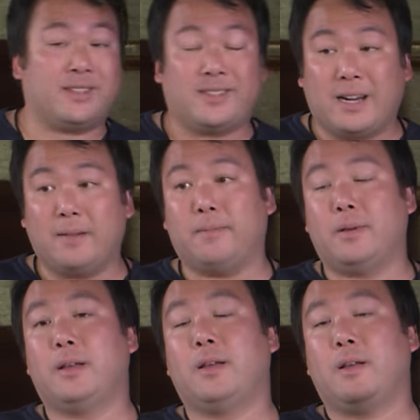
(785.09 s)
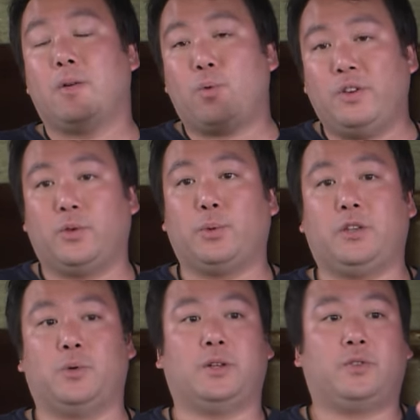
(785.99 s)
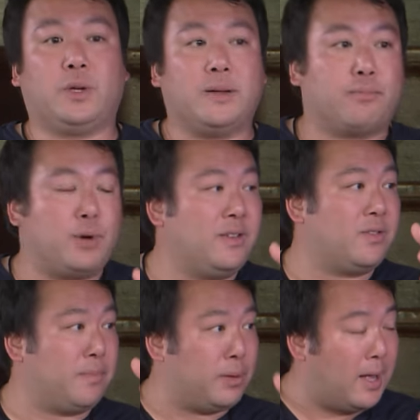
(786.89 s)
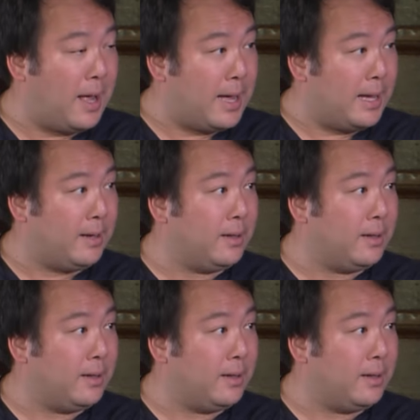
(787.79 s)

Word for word: The second reason we do it is we can bring supply